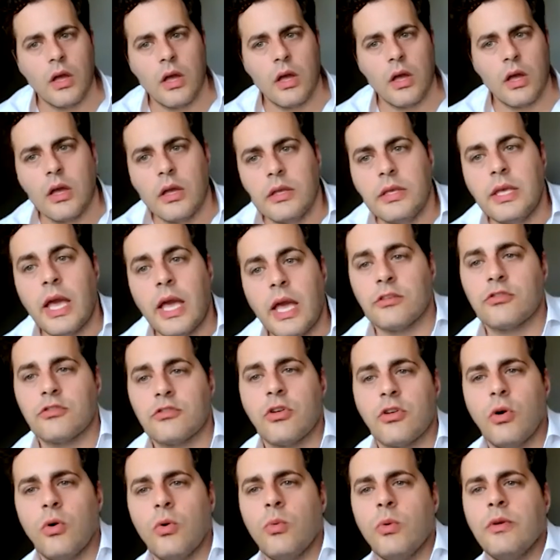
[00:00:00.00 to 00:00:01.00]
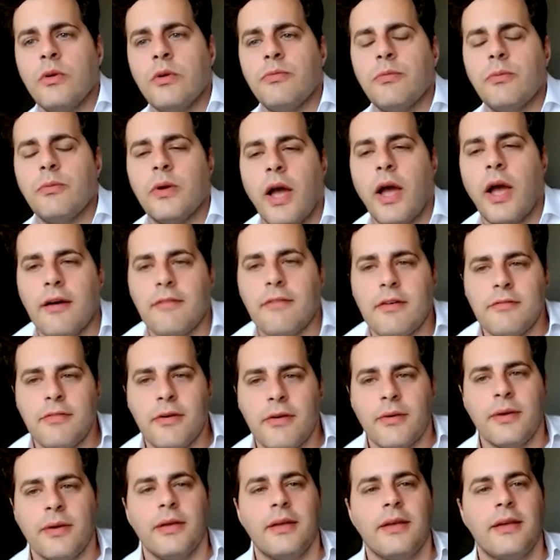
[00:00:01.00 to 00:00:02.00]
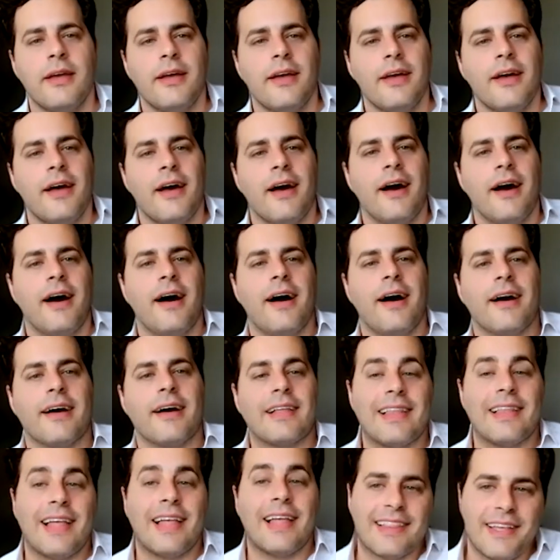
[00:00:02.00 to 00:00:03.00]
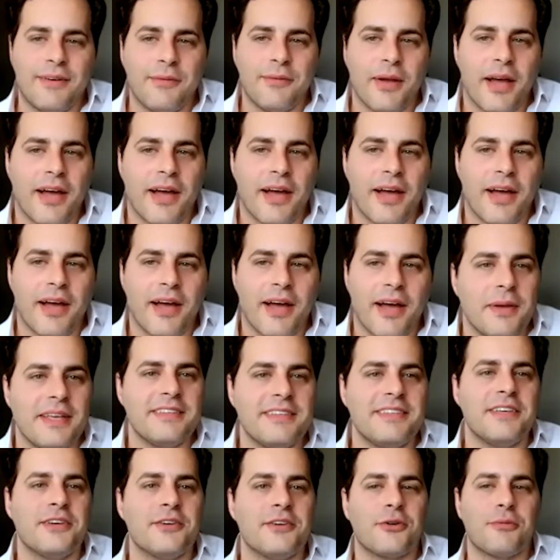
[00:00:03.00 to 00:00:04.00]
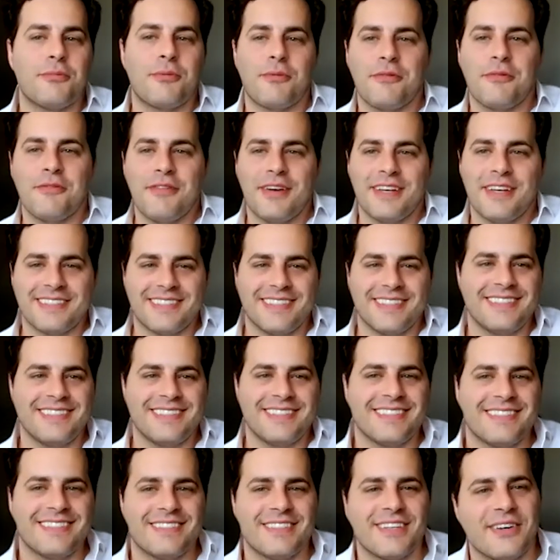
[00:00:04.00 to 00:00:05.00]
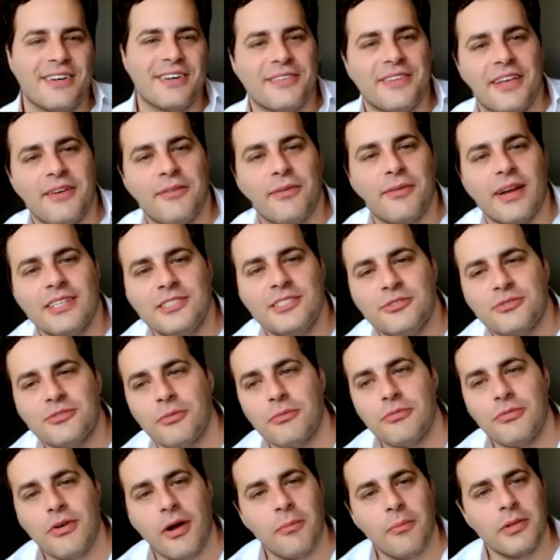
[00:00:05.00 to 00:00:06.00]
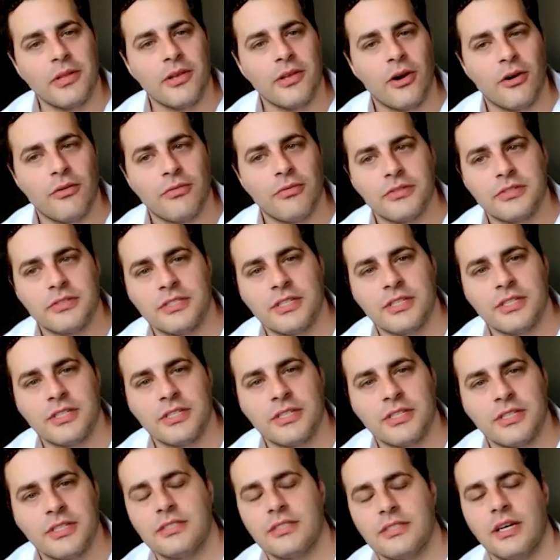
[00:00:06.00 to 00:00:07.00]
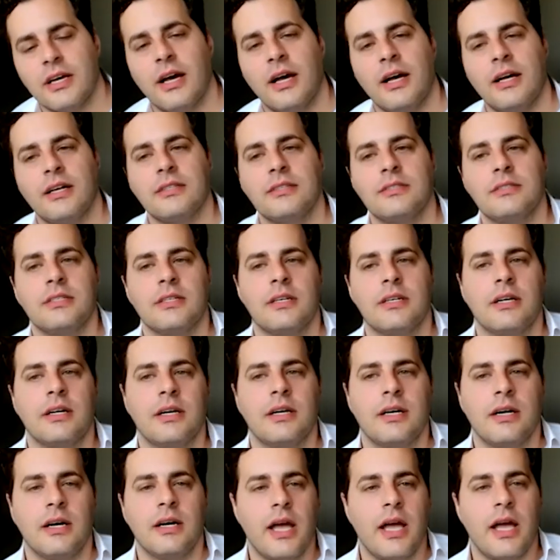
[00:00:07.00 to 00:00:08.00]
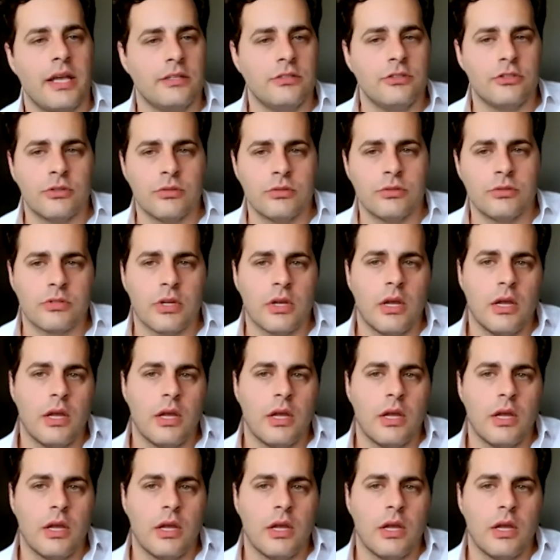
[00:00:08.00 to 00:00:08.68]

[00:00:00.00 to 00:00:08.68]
Yes. Yeah, so we we have a very gladly, we have an amazing group of investors. So they range from family offices and uh, angels.